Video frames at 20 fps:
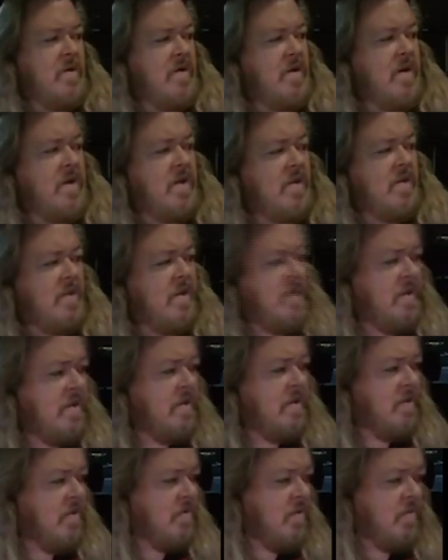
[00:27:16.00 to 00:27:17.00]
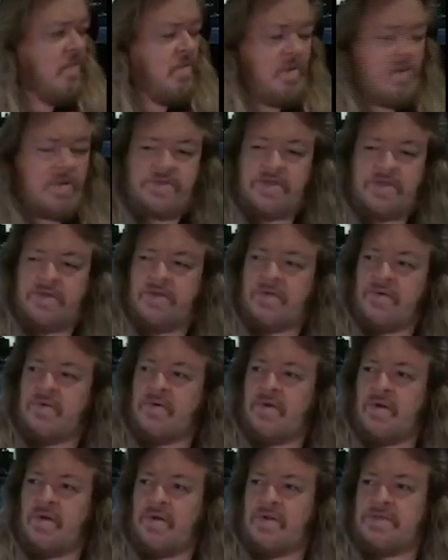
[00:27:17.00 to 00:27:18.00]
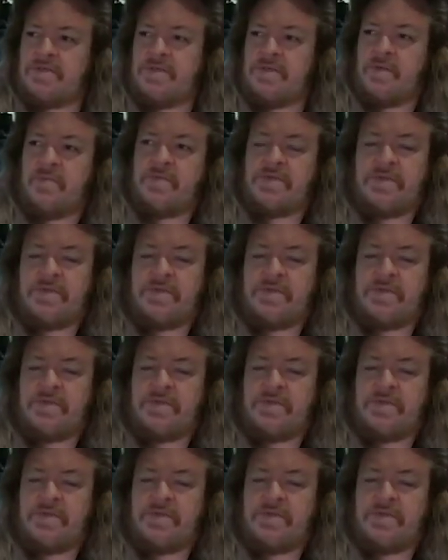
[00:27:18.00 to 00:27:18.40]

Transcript: And the Lord wants to do some,